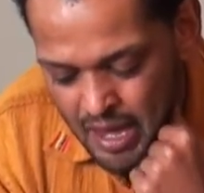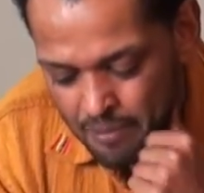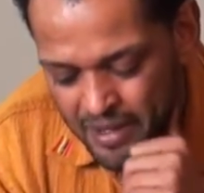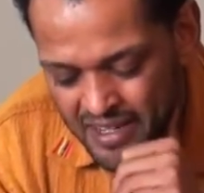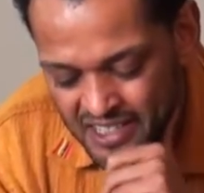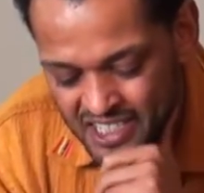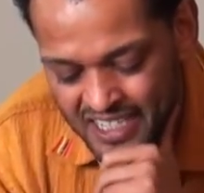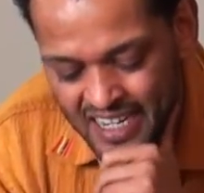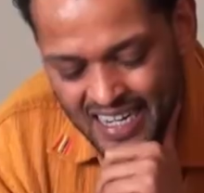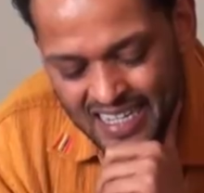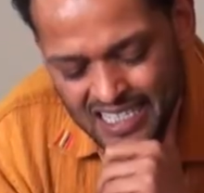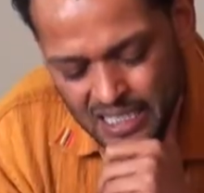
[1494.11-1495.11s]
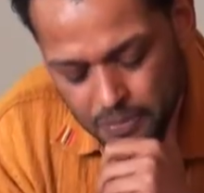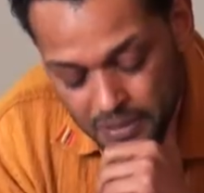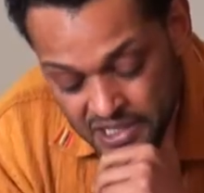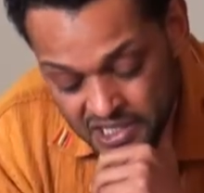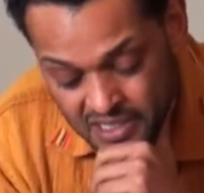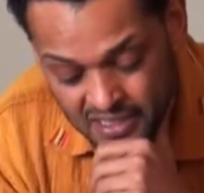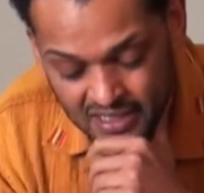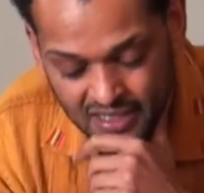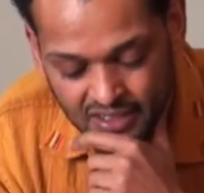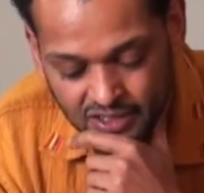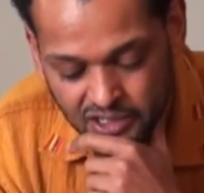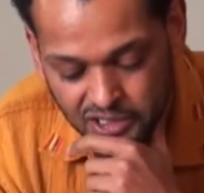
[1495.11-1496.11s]
but instead explicitly
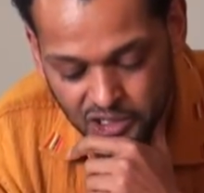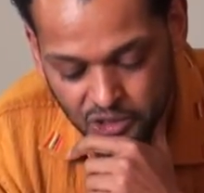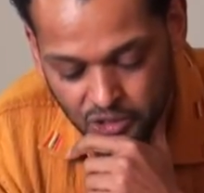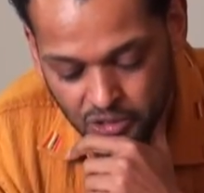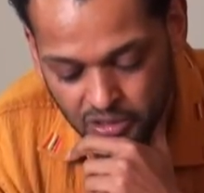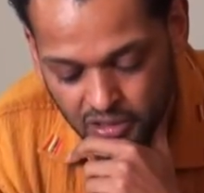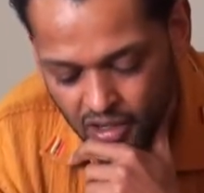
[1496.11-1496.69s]
underscore,